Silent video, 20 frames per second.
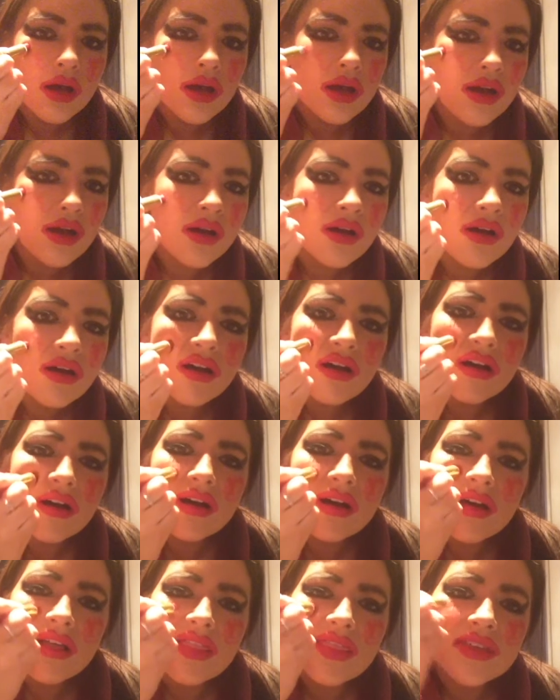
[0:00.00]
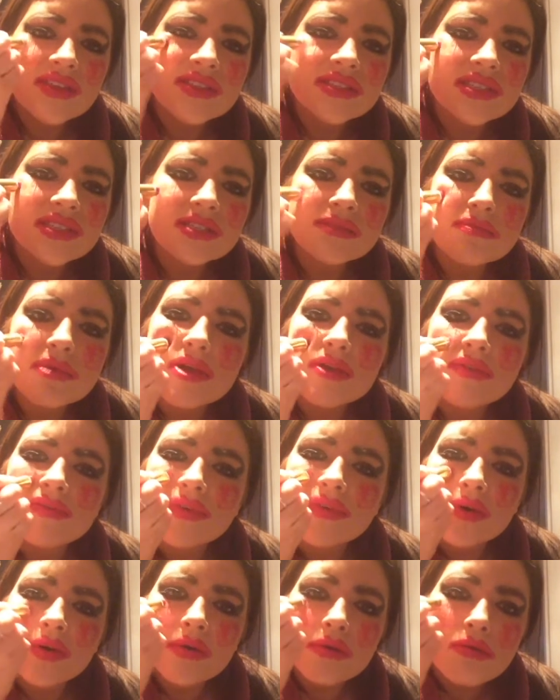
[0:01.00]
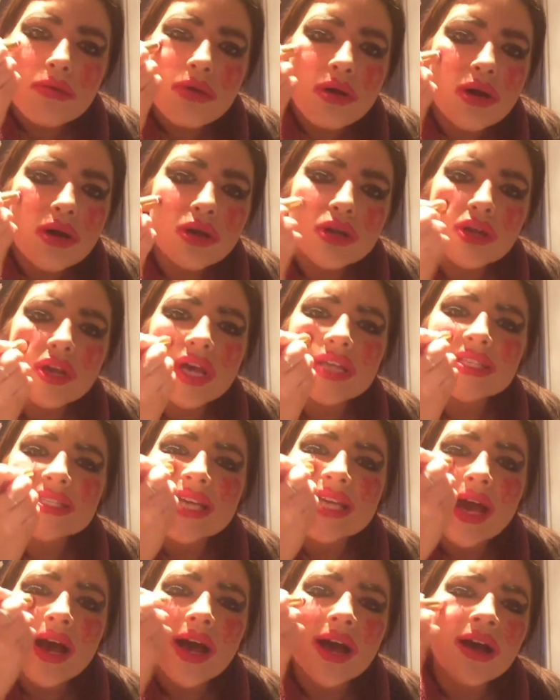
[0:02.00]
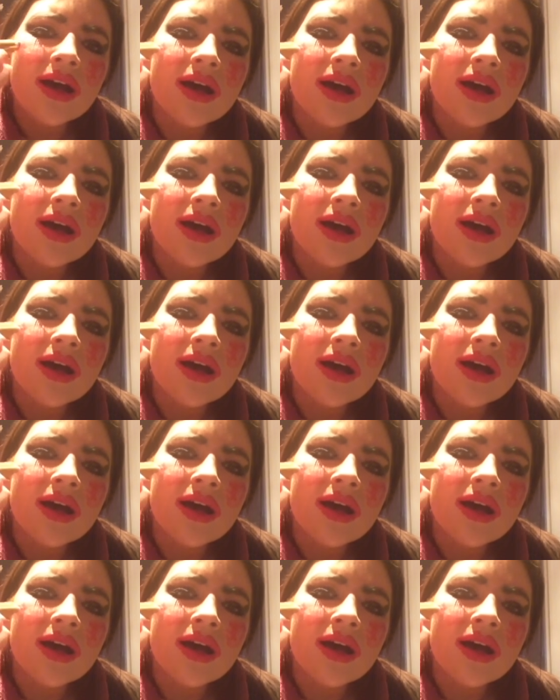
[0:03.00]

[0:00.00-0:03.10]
Ah, this is beautiful. What a good idea.